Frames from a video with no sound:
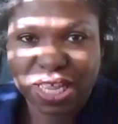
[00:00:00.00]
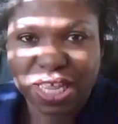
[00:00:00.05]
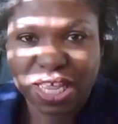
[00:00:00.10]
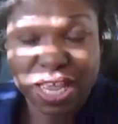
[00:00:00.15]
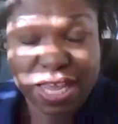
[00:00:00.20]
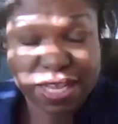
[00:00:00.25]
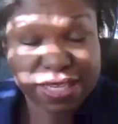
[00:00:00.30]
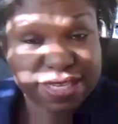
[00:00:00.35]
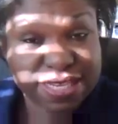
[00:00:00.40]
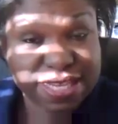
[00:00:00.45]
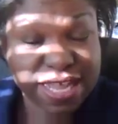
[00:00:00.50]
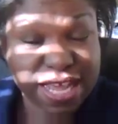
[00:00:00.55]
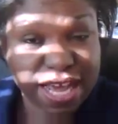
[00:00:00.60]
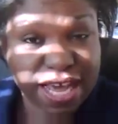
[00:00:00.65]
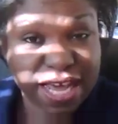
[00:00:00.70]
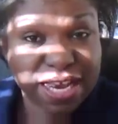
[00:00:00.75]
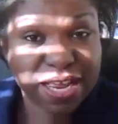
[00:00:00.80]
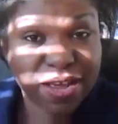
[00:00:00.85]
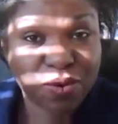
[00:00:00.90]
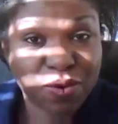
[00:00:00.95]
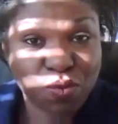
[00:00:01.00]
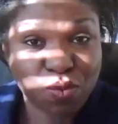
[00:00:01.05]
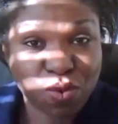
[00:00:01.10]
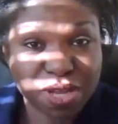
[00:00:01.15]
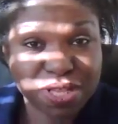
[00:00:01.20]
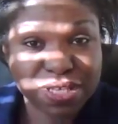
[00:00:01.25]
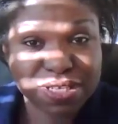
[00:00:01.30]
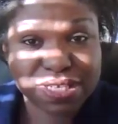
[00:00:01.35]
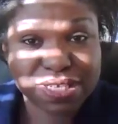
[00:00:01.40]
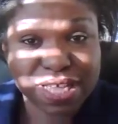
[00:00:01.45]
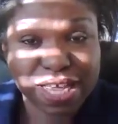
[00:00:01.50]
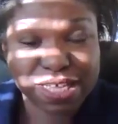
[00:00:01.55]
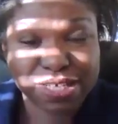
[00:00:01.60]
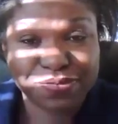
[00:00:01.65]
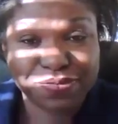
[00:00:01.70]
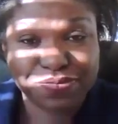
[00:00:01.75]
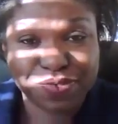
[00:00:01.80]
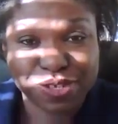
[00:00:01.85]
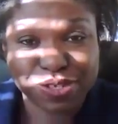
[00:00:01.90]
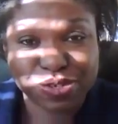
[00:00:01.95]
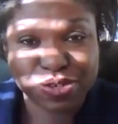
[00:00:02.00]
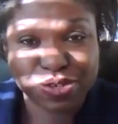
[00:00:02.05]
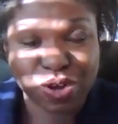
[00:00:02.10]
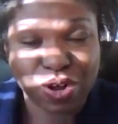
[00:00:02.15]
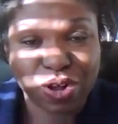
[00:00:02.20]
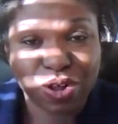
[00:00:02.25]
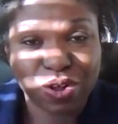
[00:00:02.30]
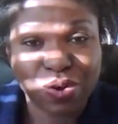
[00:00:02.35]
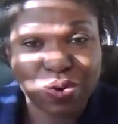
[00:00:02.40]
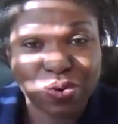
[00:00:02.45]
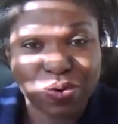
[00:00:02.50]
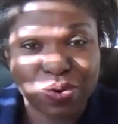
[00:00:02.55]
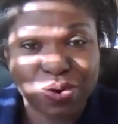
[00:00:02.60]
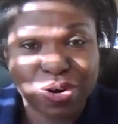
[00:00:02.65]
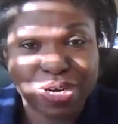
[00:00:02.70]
Mm-hmm. It's not a one-size-fits-all,